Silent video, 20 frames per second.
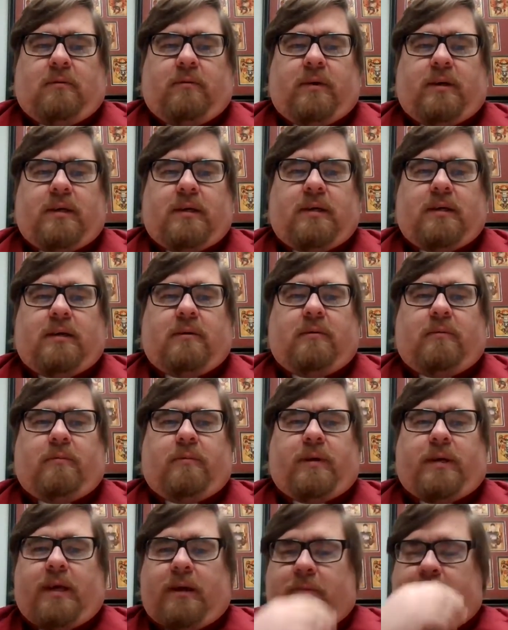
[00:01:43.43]
we
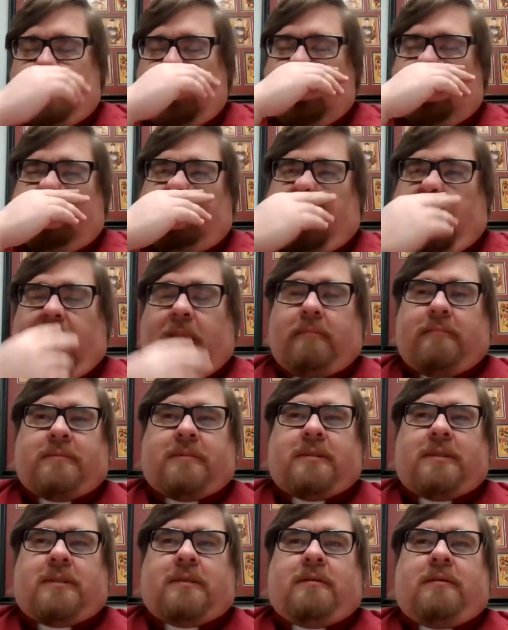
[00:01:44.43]
we get really
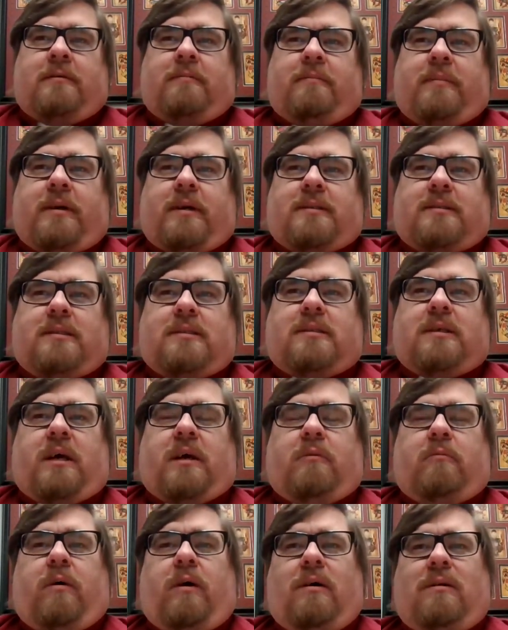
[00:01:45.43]
bummed because it's
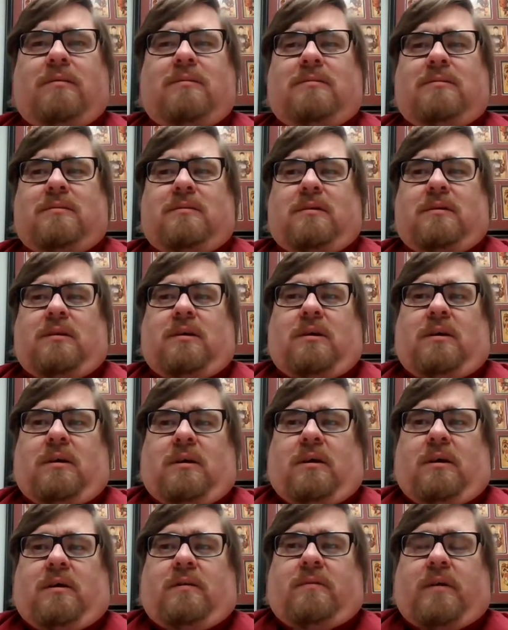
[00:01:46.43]
like, well,
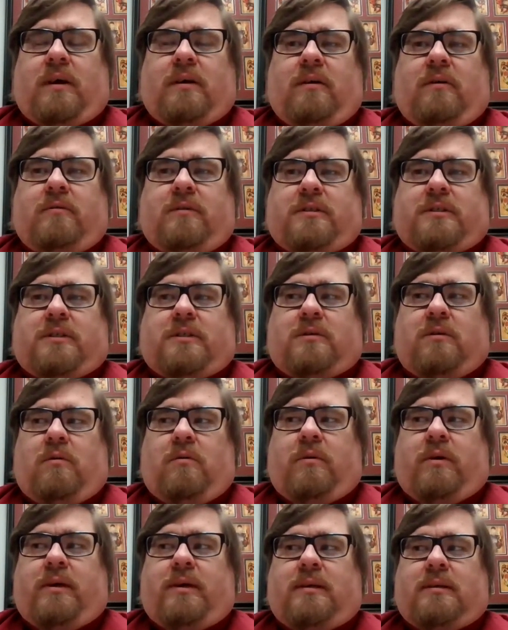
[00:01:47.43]
they know the
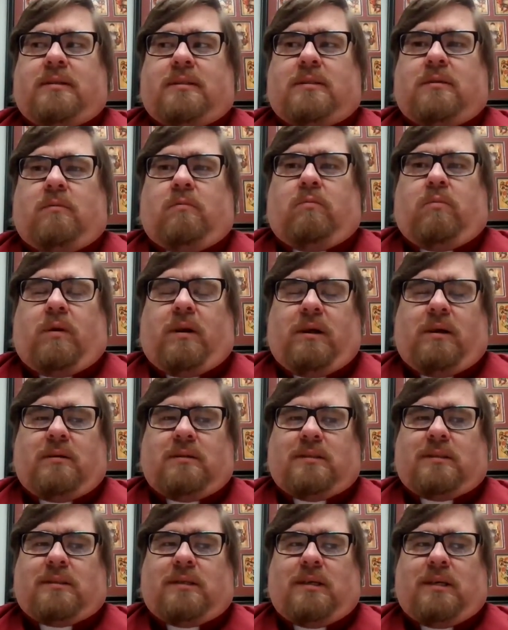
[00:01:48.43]
story, so what
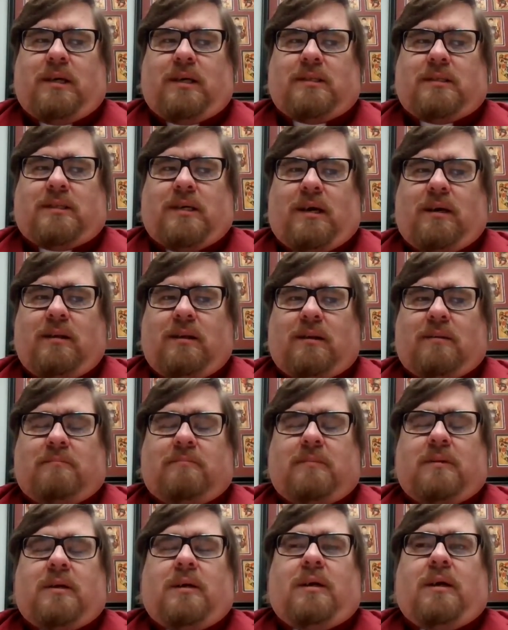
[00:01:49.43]
else can I tell
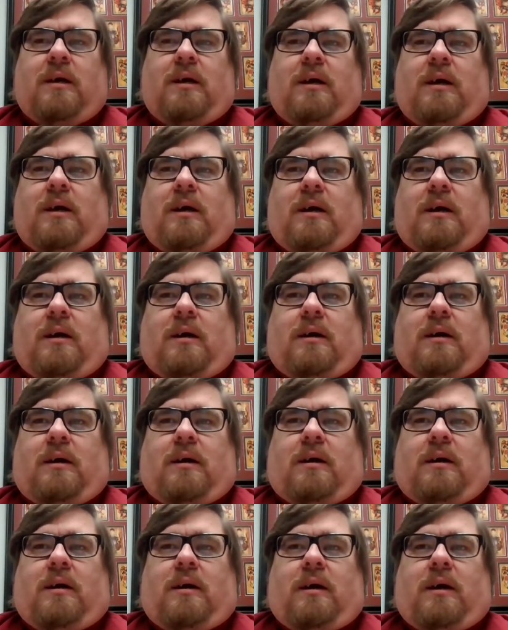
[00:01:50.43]
them?
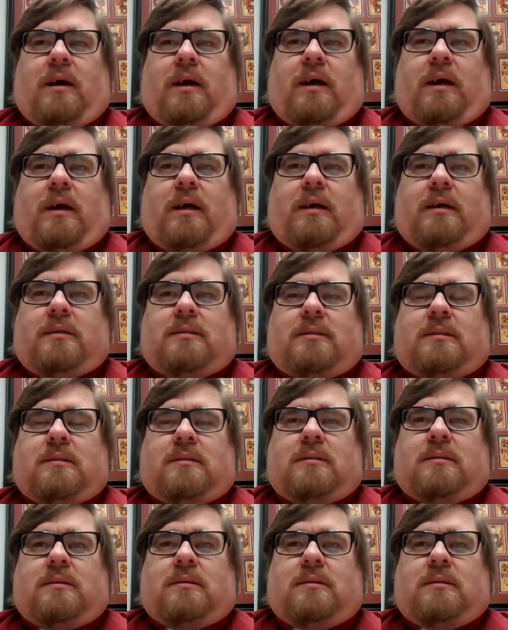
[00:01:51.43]
And